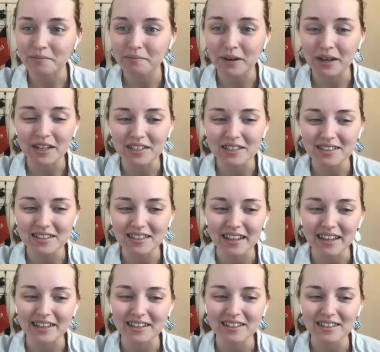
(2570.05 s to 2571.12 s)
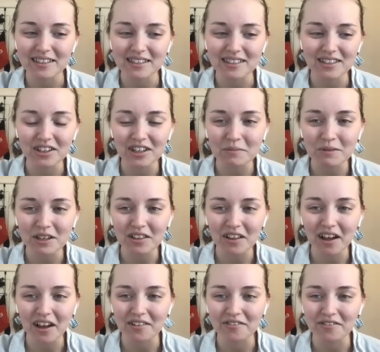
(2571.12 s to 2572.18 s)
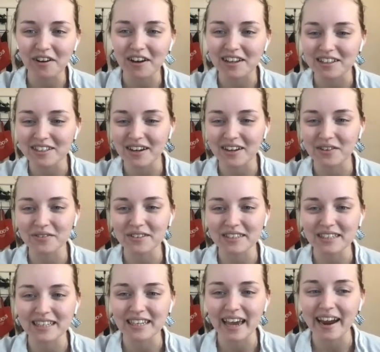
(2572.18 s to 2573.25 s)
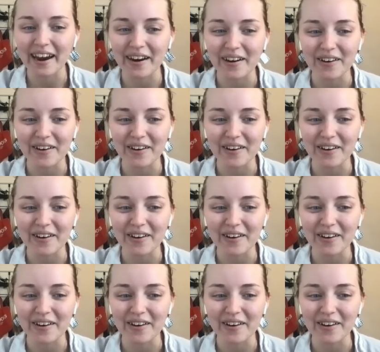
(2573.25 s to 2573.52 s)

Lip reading: but it's like still going to be a lot of fun, so I don't really care,